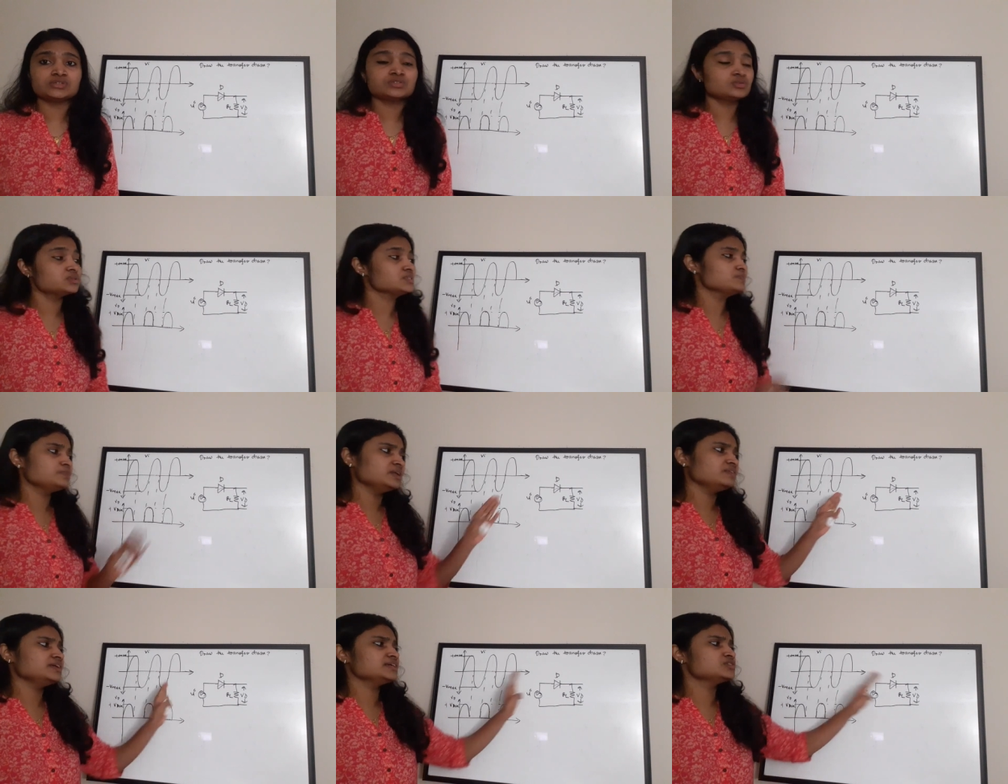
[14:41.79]
So,
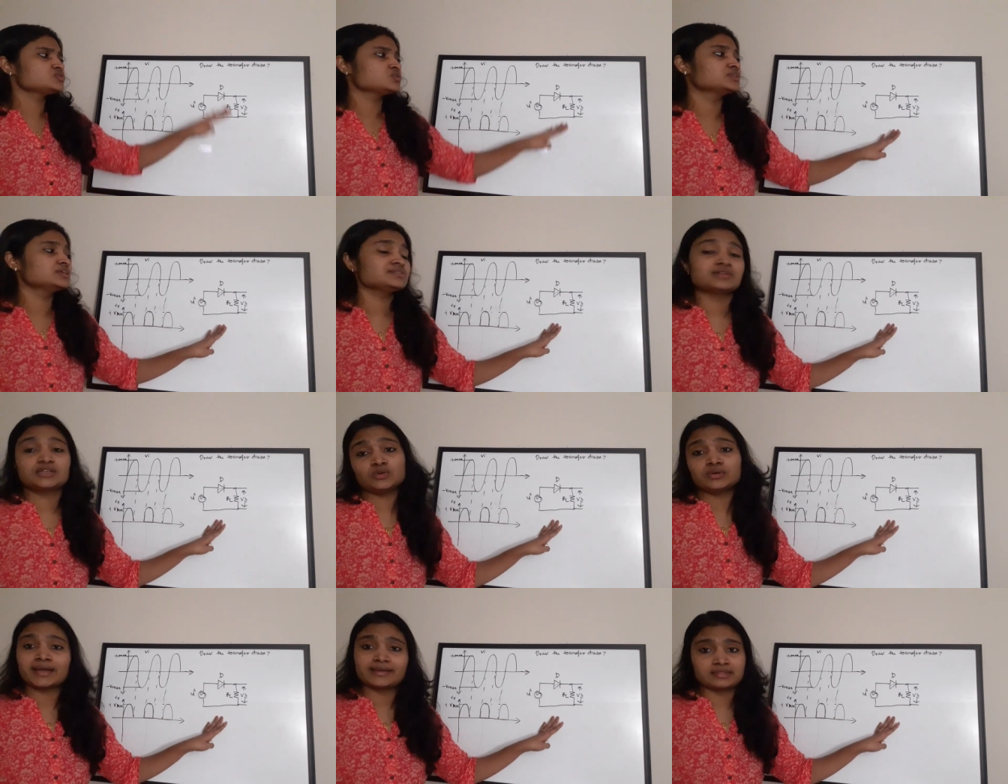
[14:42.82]
simply we can draw the
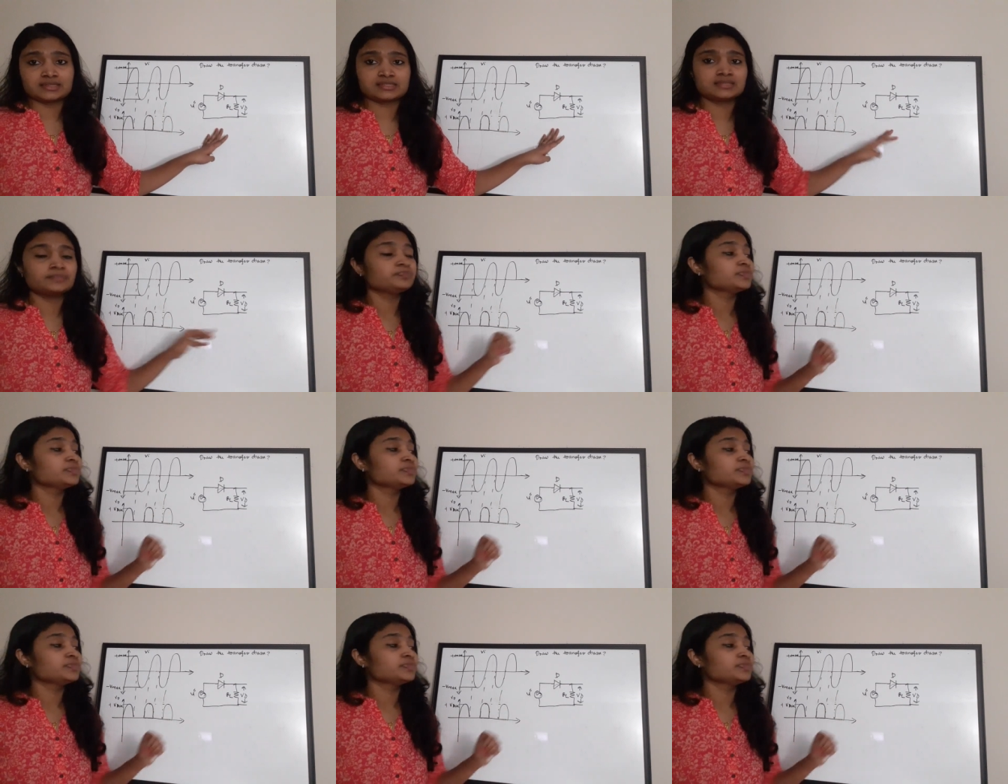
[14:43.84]
circuit like this.